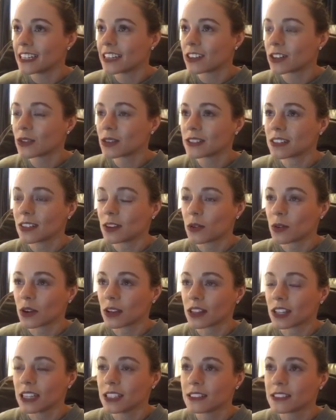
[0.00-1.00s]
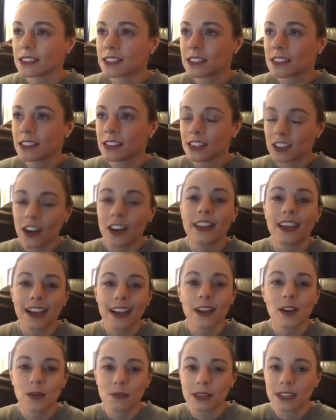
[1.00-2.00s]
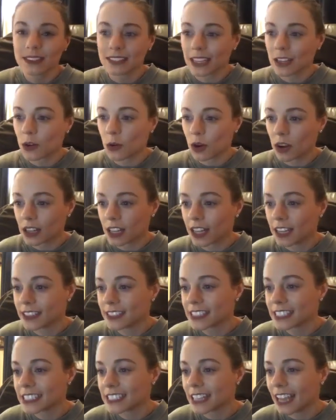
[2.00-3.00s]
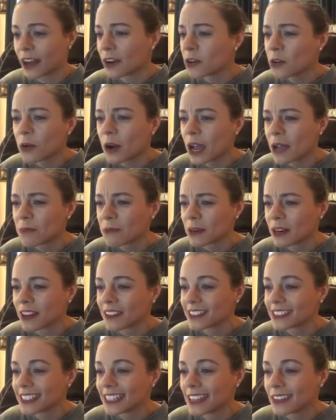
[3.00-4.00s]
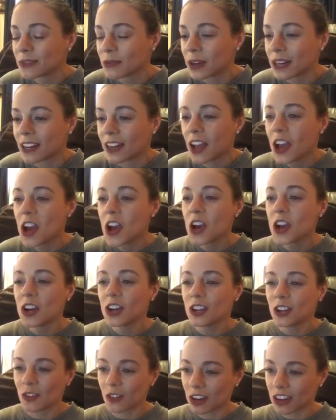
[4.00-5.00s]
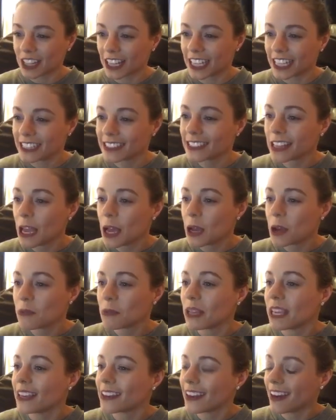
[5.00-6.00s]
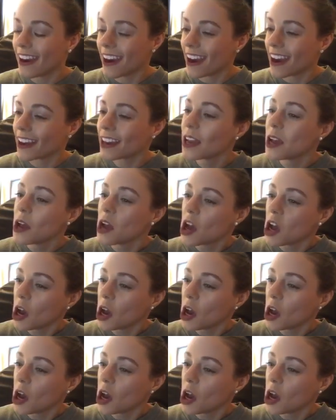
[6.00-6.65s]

Or do I say New Orleans? No, I think I normally say New Orleans. I don't know why I'm pronouncing these weird. New Orleans, pecan,